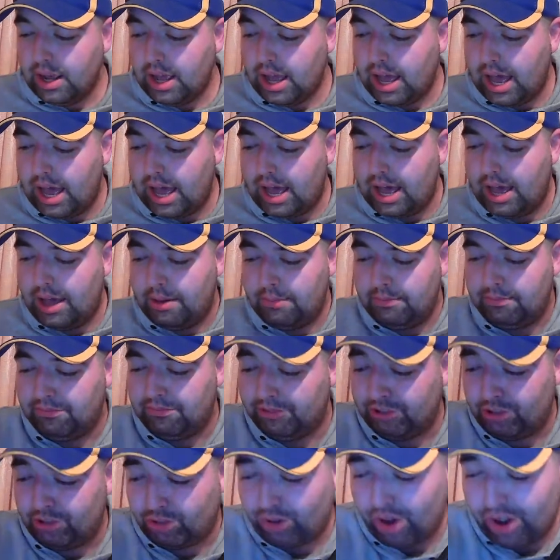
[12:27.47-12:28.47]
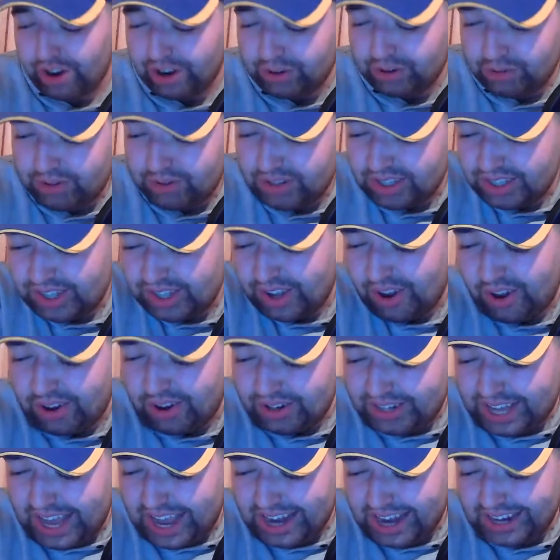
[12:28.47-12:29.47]
Drawn out in stall
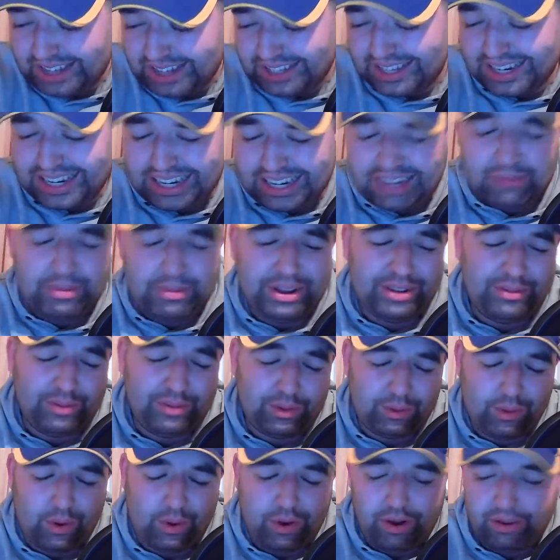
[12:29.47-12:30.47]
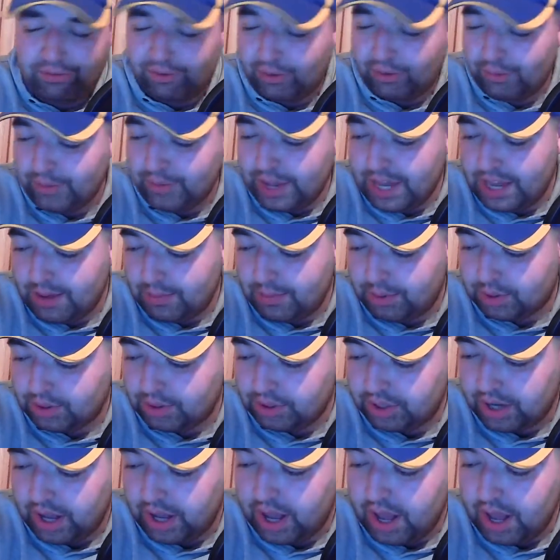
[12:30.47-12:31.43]
10 is a little bit of a worry for me, but